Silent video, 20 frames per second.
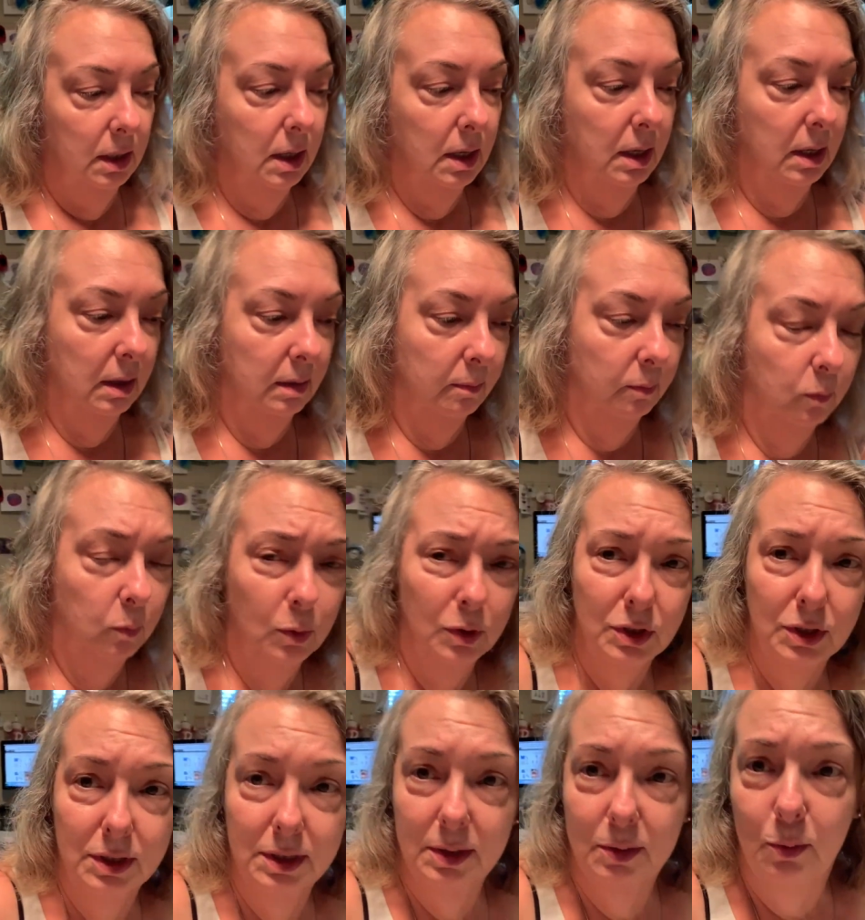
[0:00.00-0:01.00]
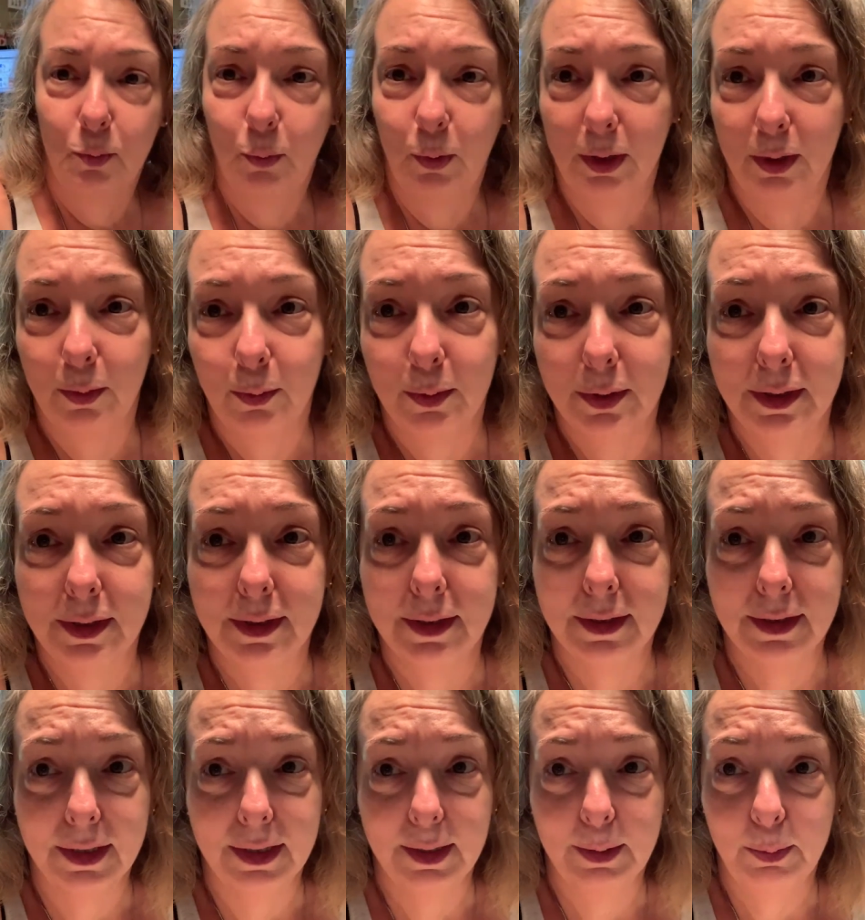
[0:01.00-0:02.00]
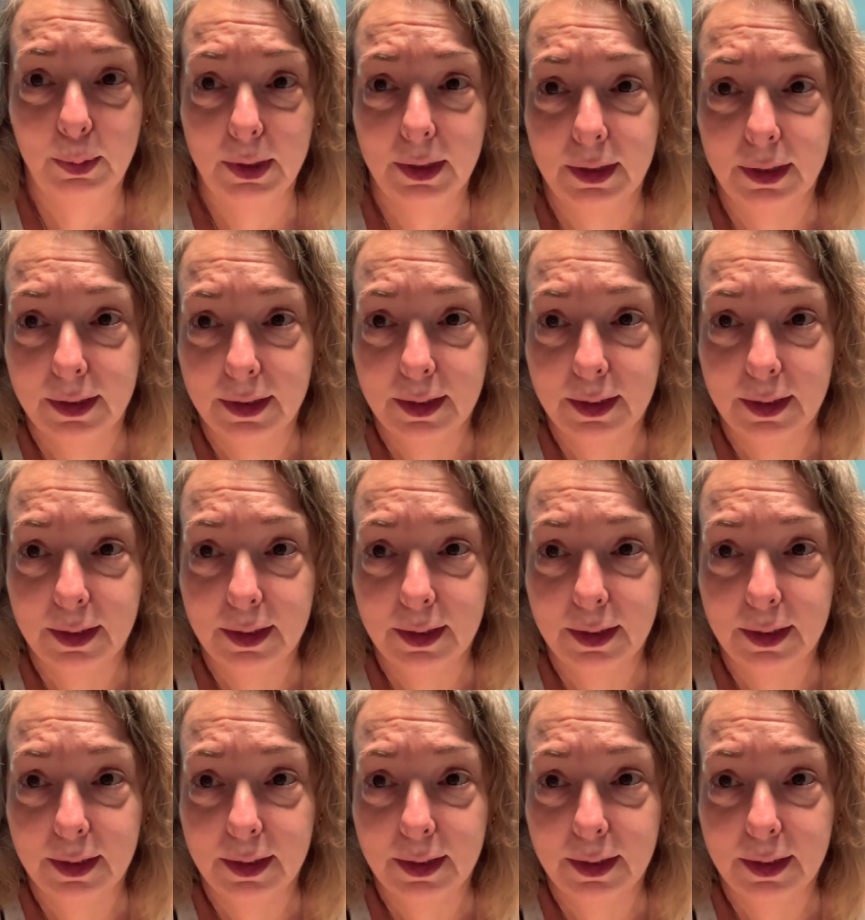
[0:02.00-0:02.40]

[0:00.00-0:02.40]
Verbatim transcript: um, which is where it was going to be